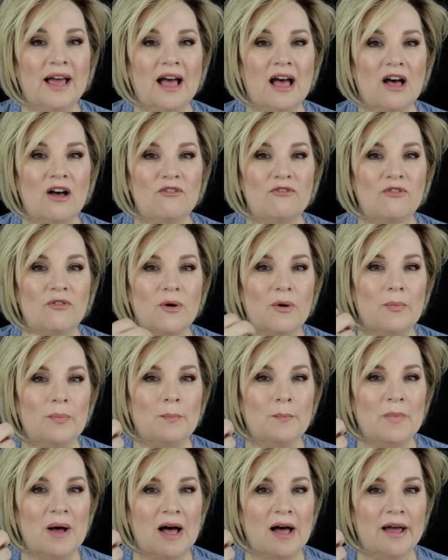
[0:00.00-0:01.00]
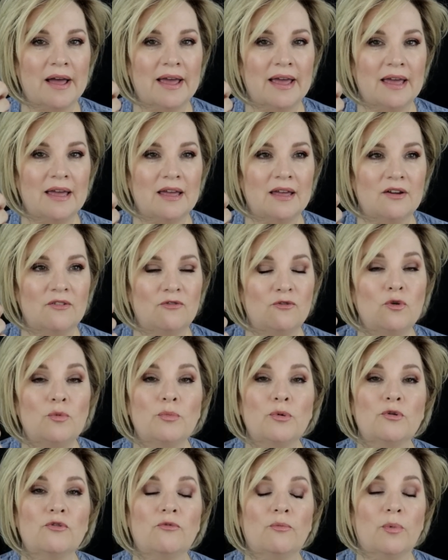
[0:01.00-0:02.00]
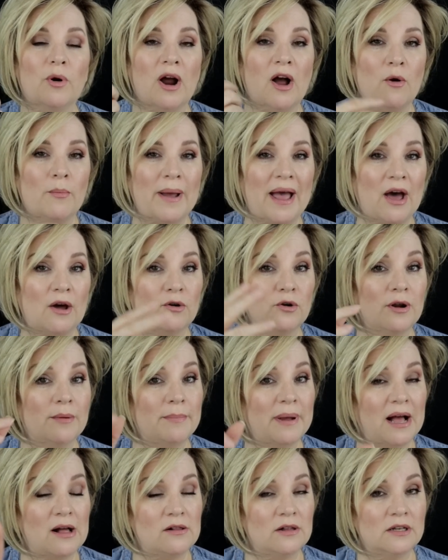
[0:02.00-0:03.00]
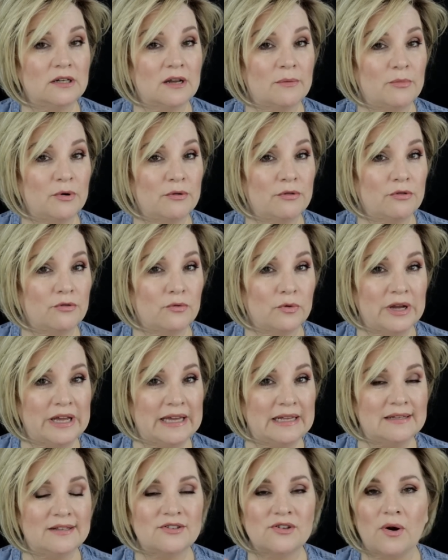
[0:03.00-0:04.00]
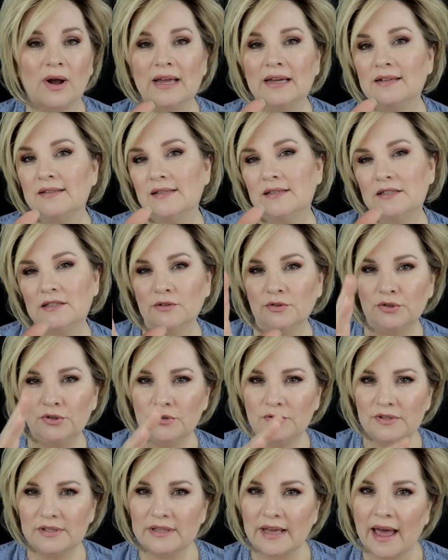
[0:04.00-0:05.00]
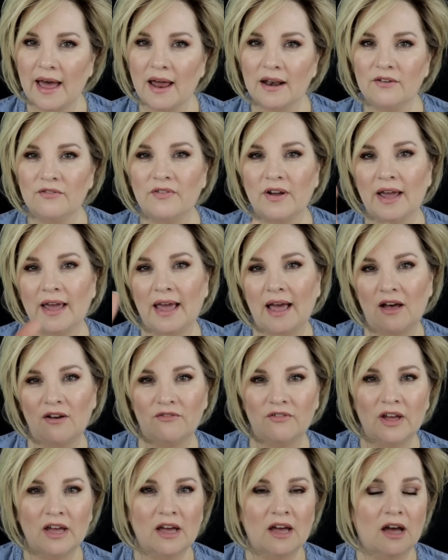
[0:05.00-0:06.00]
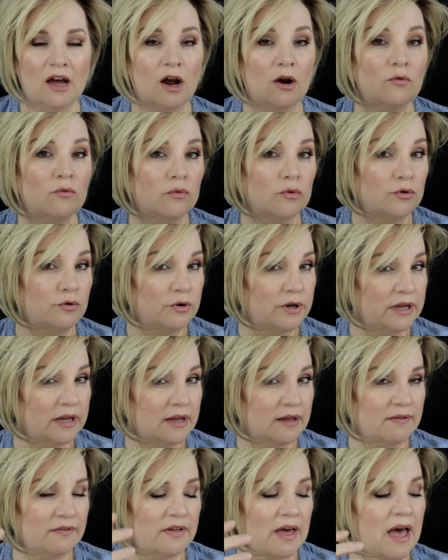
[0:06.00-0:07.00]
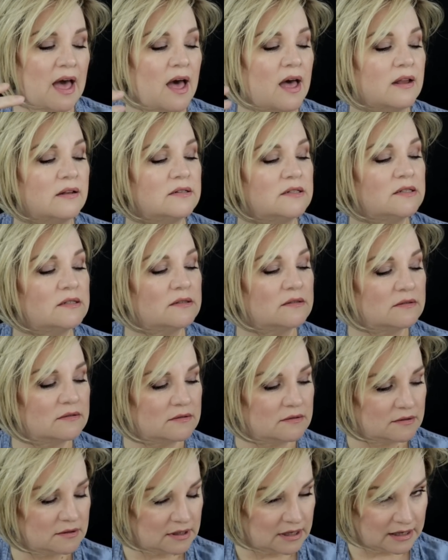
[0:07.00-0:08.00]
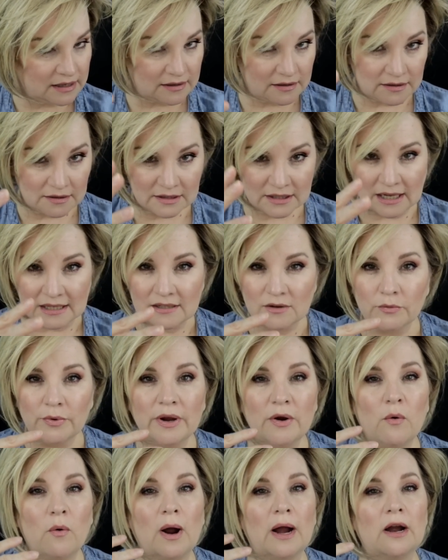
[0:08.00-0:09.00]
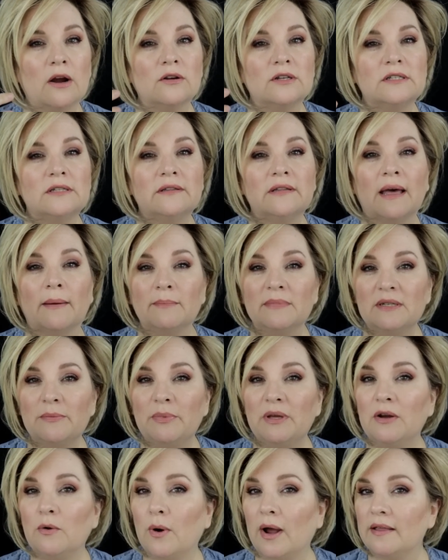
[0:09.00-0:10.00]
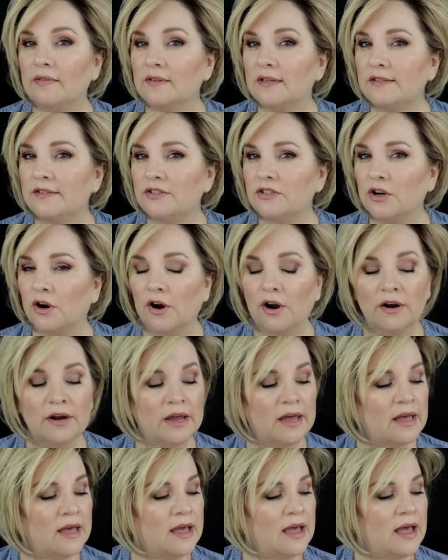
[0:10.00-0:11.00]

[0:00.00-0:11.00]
have my foolproof brow powder in palette number three, so I could still use that if I have a rooting that doesn't require them to be quite this dark.